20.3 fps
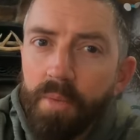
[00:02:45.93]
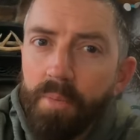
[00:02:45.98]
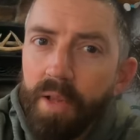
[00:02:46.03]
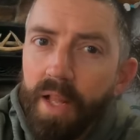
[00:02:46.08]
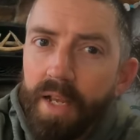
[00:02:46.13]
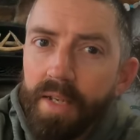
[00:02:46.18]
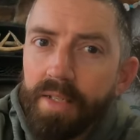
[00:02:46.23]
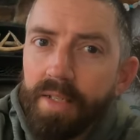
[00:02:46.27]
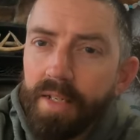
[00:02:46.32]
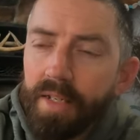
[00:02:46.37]

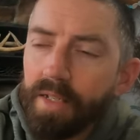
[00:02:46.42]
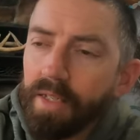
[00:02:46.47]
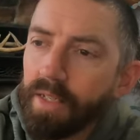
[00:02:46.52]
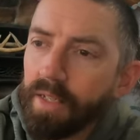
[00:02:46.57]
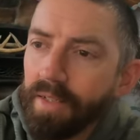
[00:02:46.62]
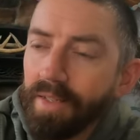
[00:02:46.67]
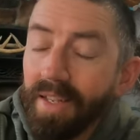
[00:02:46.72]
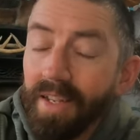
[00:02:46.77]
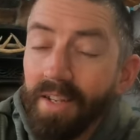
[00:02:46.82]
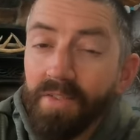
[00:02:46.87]
plastics
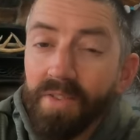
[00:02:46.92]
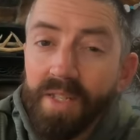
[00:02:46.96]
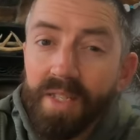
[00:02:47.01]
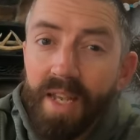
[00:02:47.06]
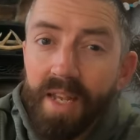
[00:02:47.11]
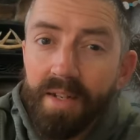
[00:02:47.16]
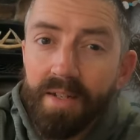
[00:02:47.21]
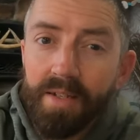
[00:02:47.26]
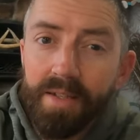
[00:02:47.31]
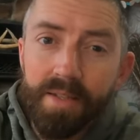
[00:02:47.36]
because they have
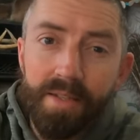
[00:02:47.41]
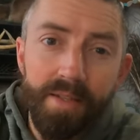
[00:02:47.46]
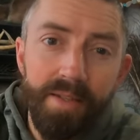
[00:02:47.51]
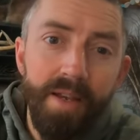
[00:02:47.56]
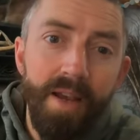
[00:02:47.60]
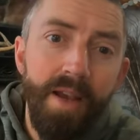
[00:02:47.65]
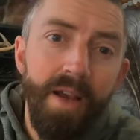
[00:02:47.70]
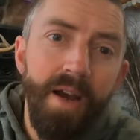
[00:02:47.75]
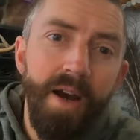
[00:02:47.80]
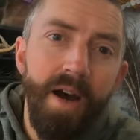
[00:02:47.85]
scents
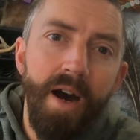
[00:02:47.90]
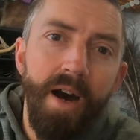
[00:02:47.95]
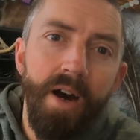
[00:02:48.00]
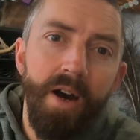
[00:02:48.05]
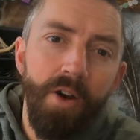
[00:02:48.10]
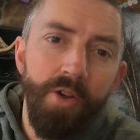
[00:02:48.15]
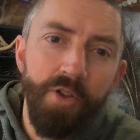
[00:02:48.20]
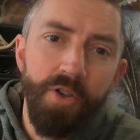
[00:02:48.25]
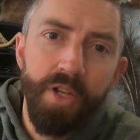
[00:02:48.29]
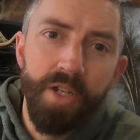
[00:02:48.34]
uh,
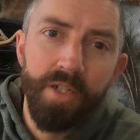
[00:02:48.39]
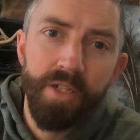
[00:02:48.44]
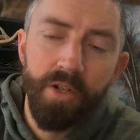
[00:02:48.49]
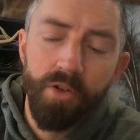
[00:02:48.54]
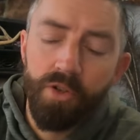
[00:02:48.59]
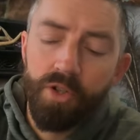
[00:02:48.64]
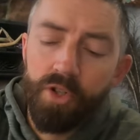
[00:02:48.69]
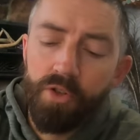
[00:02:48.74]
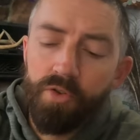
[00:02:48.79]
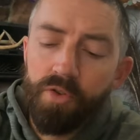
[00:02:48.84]
other things
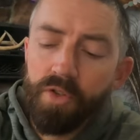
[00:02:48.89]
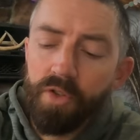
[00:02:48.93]
there too.